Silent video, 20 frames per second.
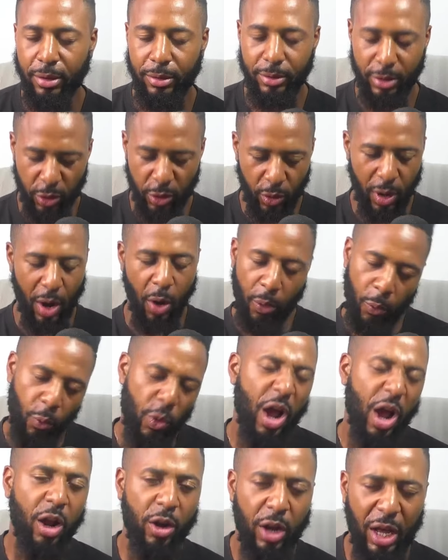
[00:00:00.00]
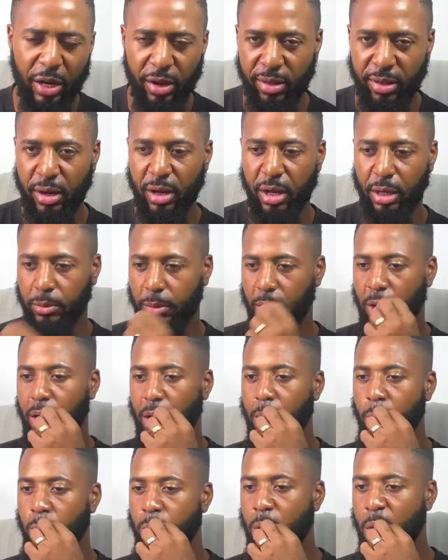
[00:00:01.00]
you know, we all understand that
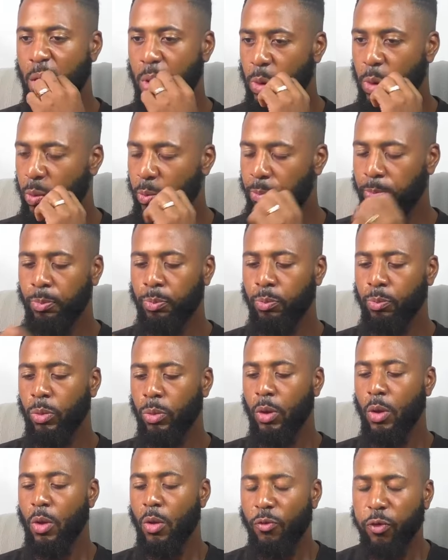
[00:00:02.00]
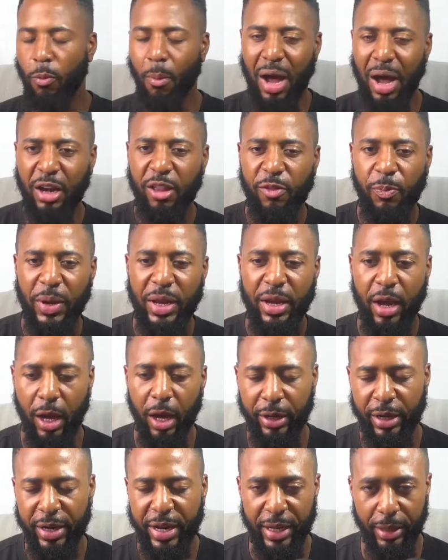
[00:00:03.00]
football is played
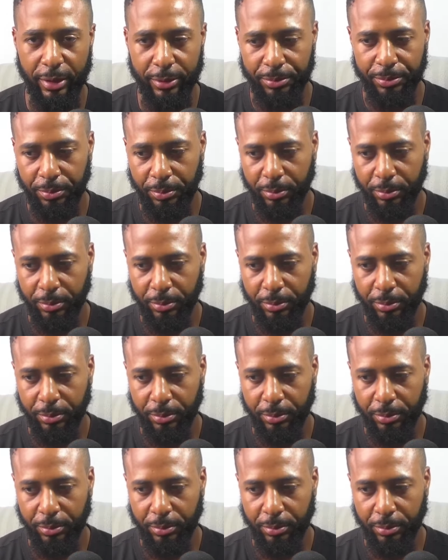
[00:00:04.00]
on the day.